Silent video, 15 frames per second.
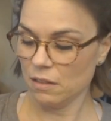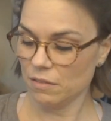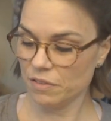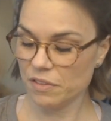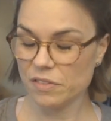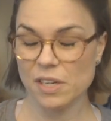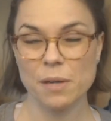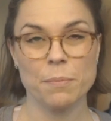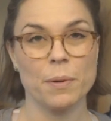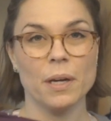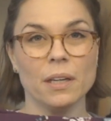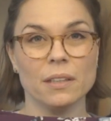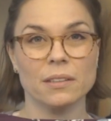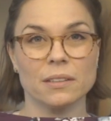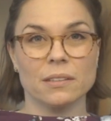58
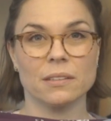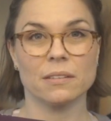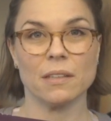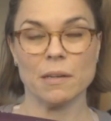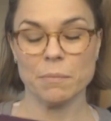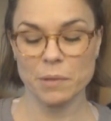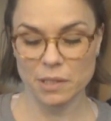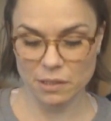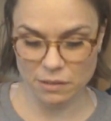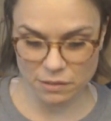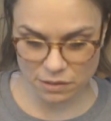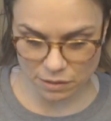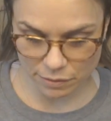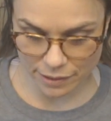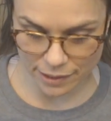bucks, I'm
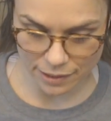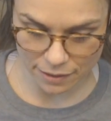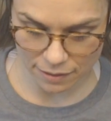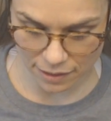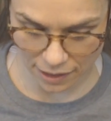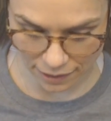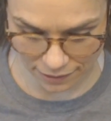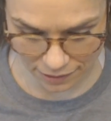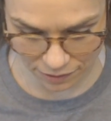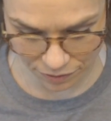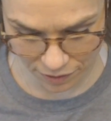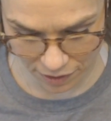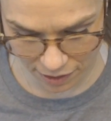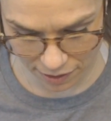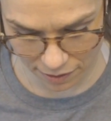into it. That's
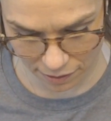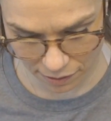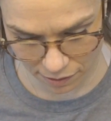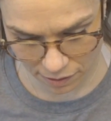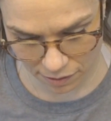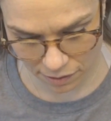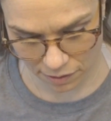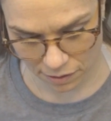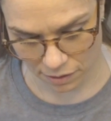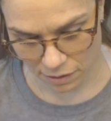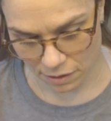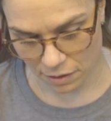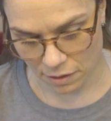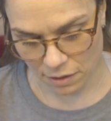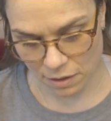fun.
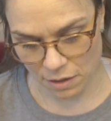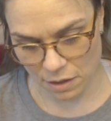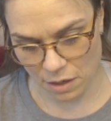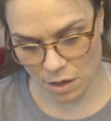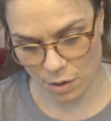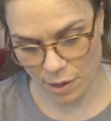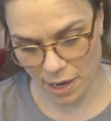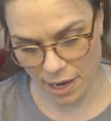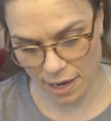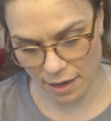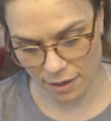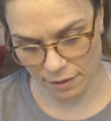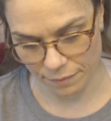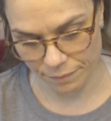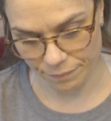
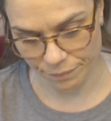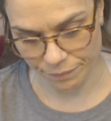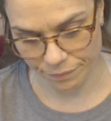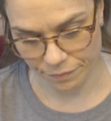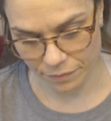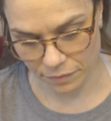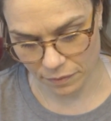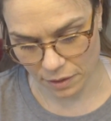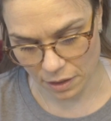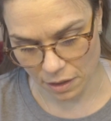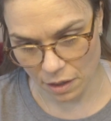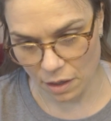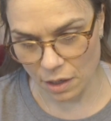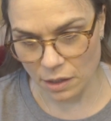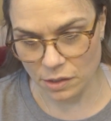Okay,
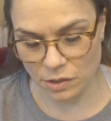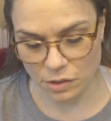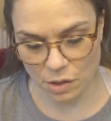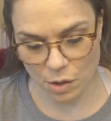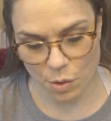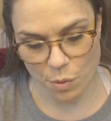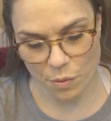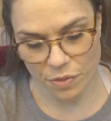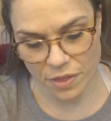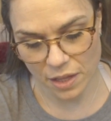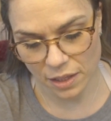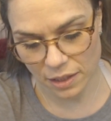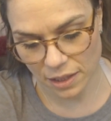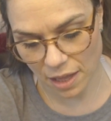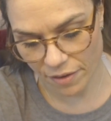so the
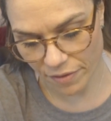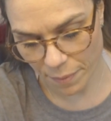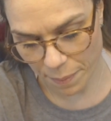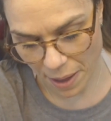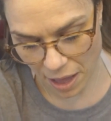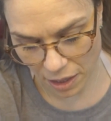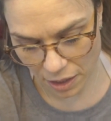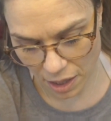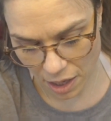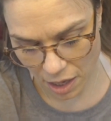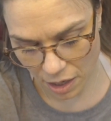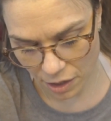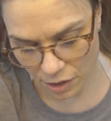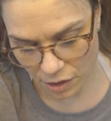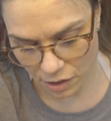
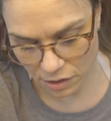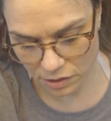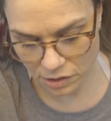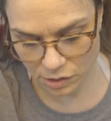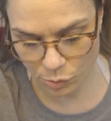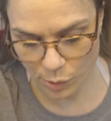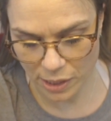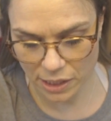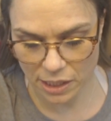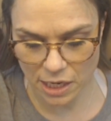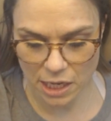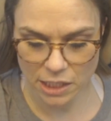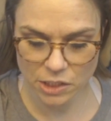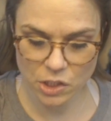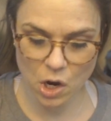Loveappella swing
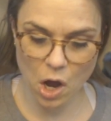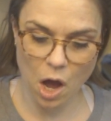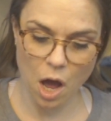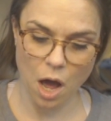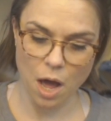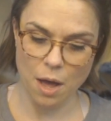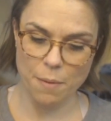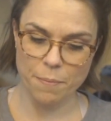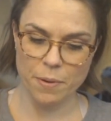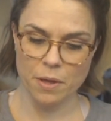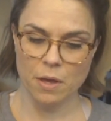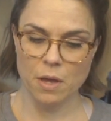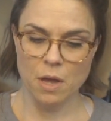knit top